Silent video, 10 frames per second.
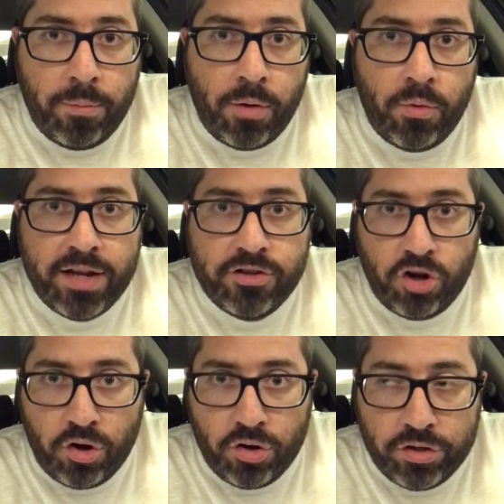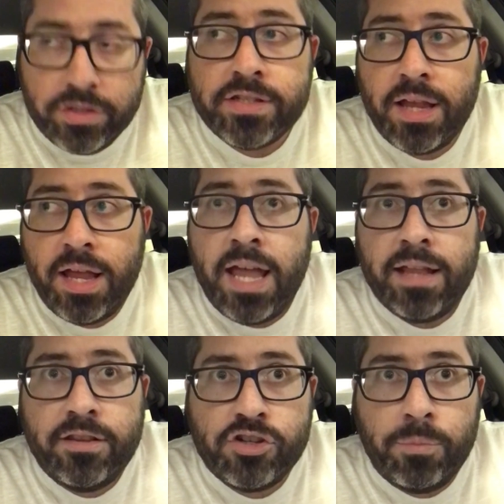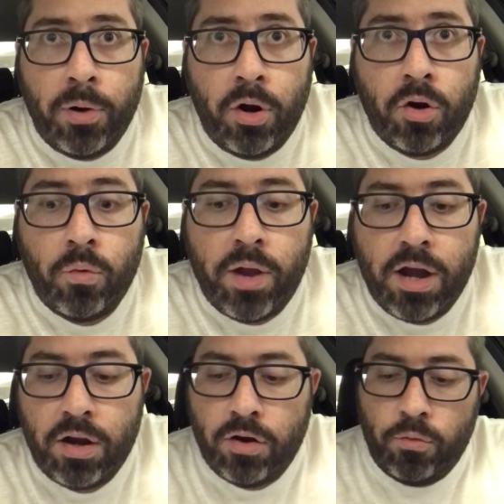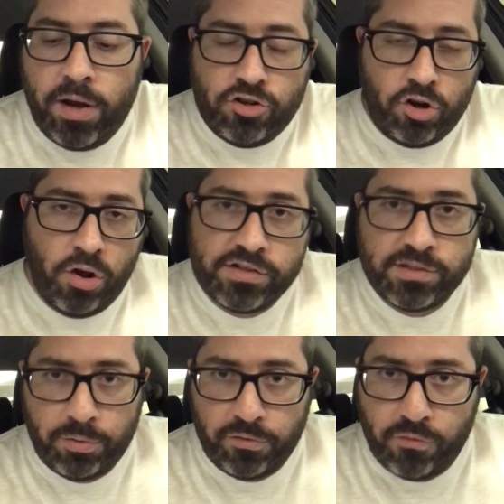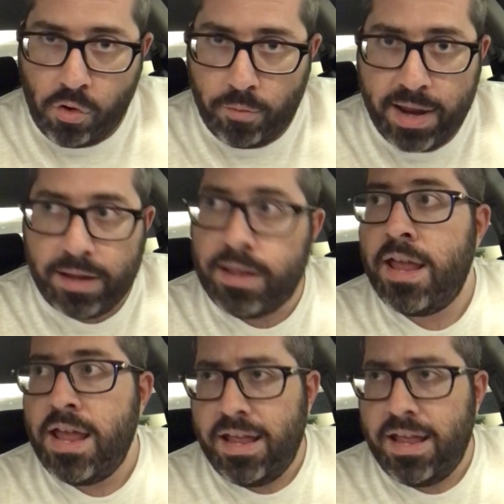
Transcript: about Ray Charles? There's a part where Ray Charles is performing